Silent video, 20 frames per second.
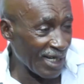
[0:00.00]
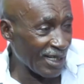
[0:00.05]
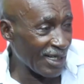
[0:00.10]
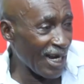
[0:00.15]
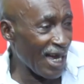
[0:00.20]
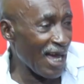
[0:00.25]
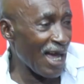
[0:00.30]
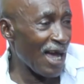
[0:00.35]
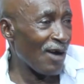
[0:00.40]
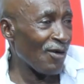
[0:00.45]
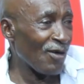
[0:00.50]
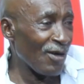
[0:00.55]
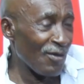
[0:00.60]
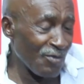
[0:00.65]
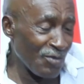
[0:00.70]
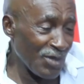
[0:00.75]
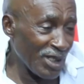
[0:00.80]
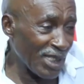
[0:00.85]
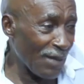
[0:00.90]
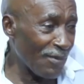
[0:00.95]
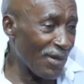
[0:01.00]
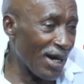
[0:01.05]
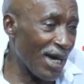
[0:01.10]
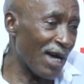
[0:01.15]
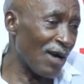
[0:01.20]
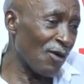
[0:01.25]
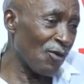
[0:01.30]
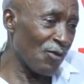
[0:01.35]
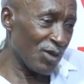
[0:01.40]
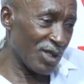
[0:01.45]
a cra. Me na
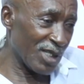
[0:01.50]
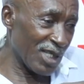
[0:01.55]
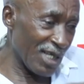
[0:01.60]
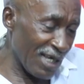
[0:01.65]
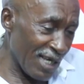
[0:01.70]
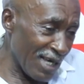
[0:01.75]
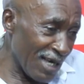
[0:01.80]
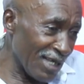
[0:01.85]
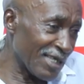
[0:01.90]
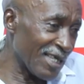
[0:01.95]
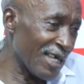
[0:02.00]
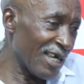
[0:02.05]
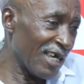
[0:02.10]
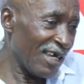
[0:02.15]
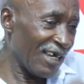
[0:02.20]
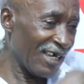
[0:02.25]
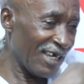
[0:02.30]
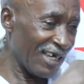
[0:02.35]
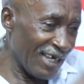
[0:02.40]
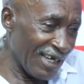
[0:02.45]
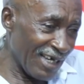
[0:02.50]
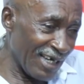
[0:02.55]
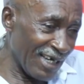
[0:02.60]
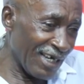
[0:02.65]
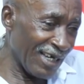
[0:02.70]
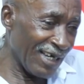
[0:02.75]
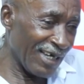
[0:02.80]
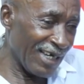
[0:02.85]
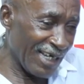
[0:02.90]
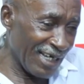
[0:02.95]
ma, on se, eh se,
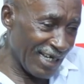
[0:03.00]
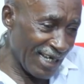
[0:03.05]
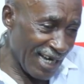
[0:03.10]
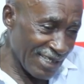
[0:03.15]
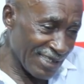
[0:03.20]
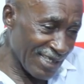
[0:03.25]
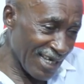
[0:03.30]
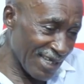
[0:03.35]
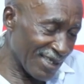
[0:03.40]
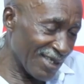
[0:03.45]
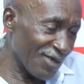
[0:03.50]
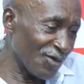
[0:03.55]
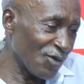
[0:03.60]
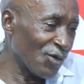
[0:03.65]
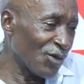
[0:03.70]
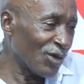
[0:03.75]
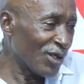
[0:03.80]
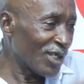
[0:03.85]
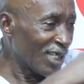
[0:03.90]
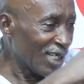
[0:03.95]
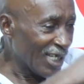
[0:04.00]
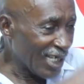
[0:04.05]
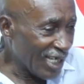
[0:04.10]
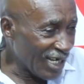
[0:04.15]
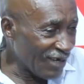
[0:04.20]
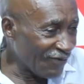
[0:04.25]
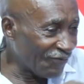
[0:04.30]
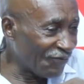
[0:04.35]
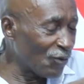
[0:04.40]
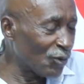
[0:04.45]
asasino,
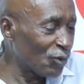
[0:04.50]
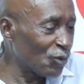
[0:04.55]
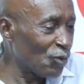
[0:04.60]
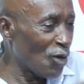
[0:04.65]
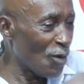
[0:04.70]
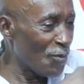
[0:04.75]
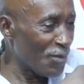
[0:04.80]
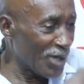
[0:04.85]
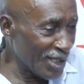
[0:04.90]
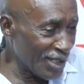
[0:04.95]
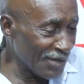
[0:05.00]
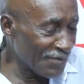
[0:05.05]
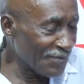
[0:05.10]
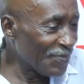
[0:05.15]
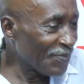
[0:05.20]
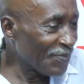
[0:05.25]
fodu o me nim.